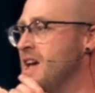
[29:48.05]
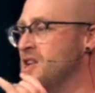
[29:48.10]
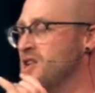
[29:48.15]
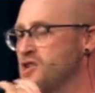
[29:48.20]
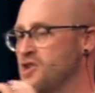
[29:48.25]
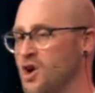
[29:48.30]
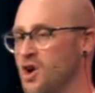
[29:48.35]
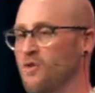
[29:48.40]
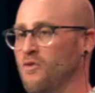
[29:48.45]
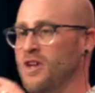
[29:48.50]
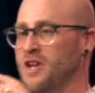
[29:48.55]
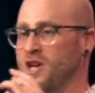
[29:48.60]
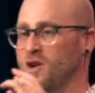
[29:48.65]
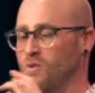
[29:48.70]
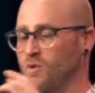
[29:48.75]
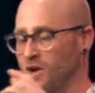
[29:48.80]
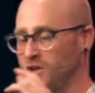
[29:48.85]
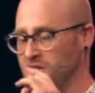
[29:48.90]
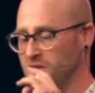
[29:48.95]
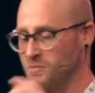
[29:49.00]
and know that he
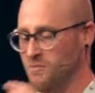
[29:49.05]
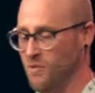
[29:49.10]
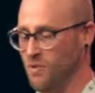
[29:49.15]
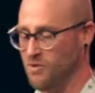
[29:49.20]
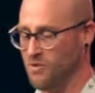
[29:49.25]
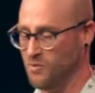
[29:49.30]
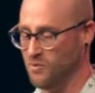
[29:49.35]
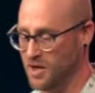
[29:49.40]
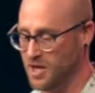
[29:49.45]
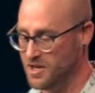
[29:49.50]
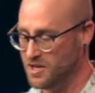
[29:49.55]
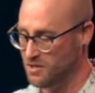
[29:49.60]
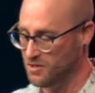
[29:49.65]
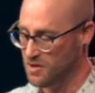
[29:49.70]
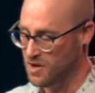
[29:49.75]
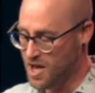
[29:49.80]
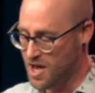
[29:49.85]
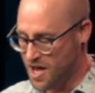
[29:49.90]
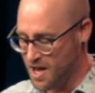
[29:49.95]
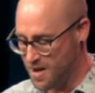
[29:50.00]
wants it more than we do?